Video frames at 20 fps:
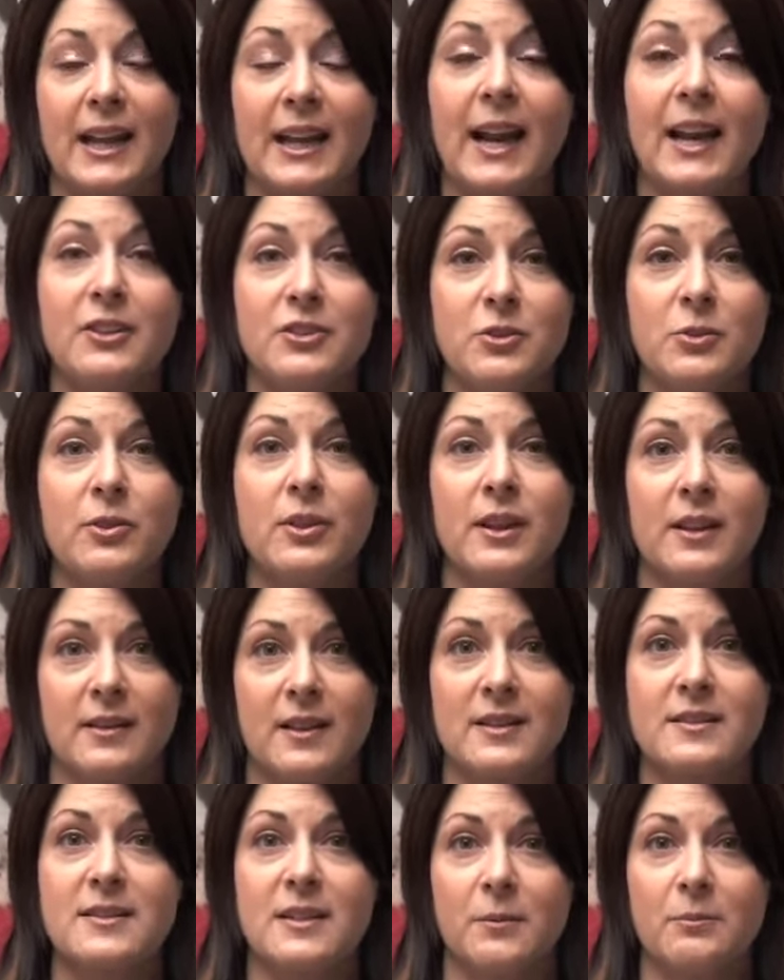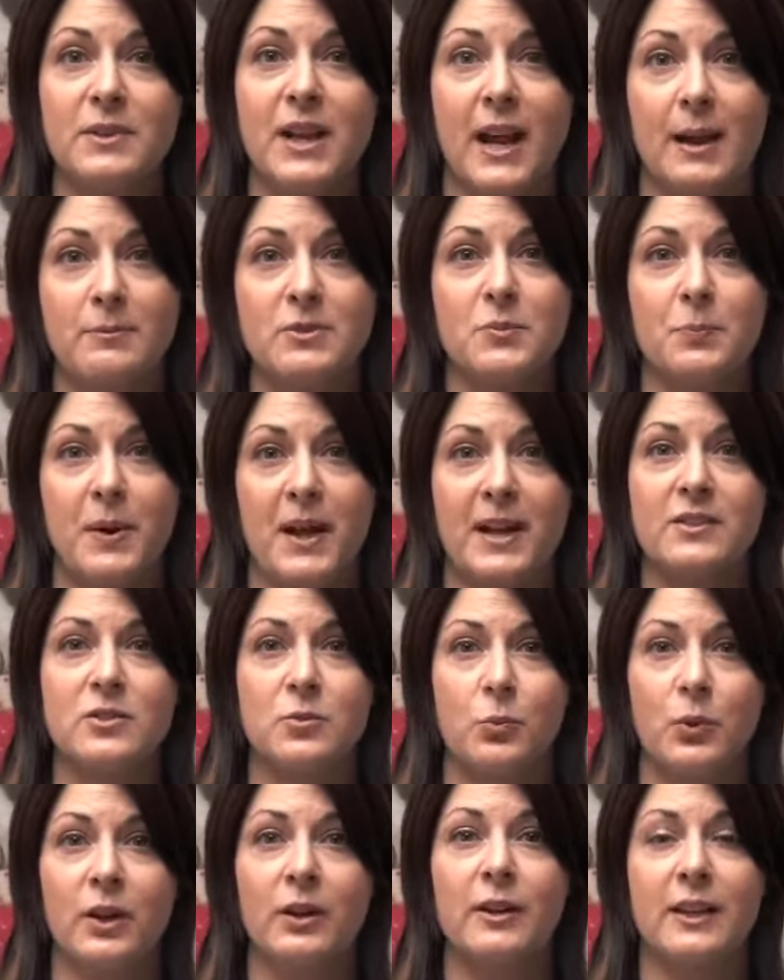And I do think that sometimes
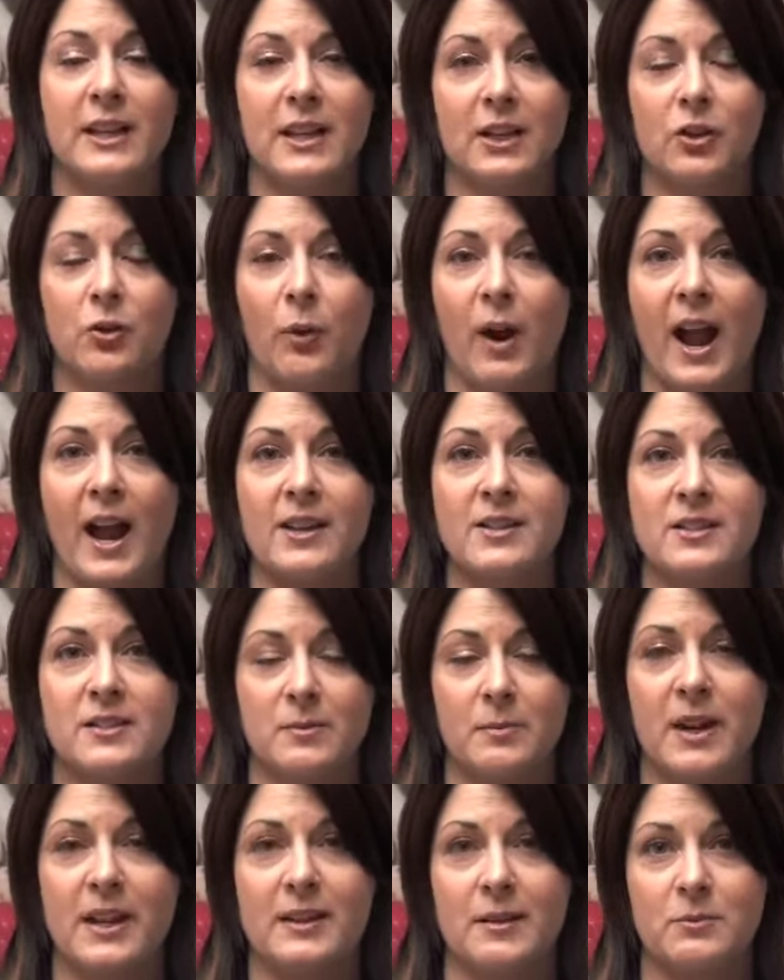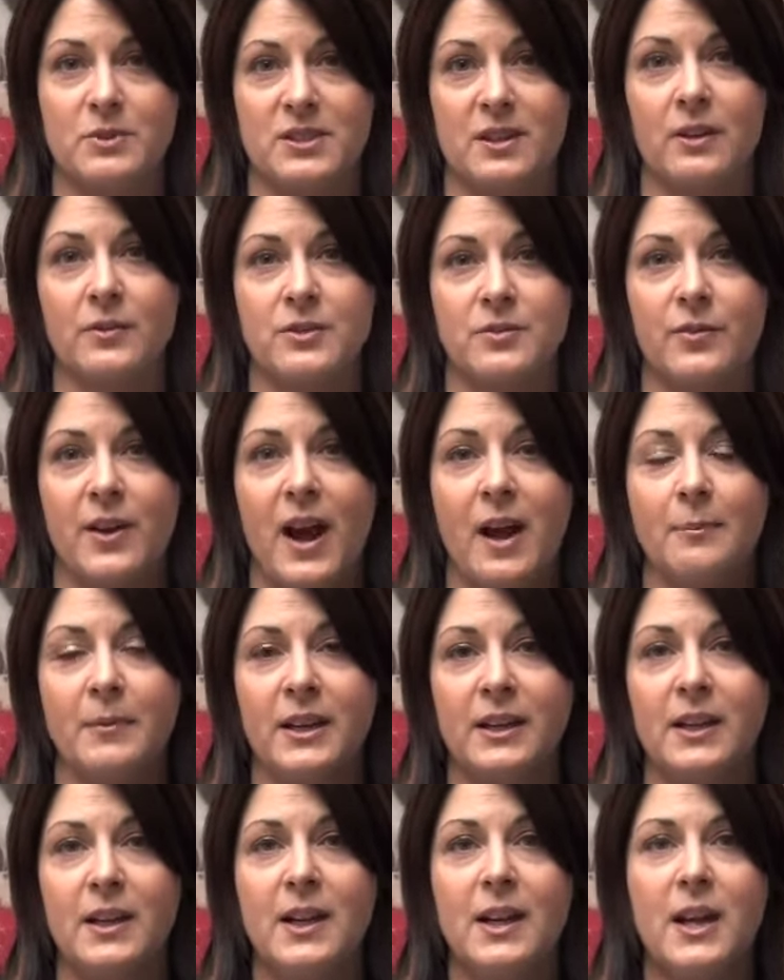pets will eat grass to make themselves
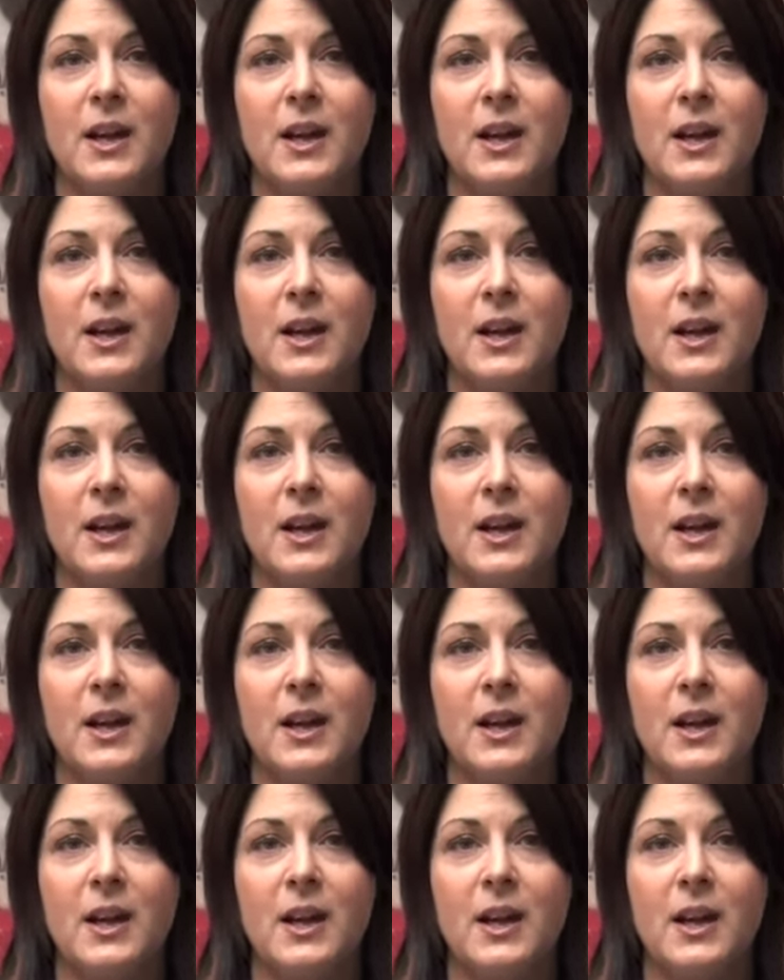vomit.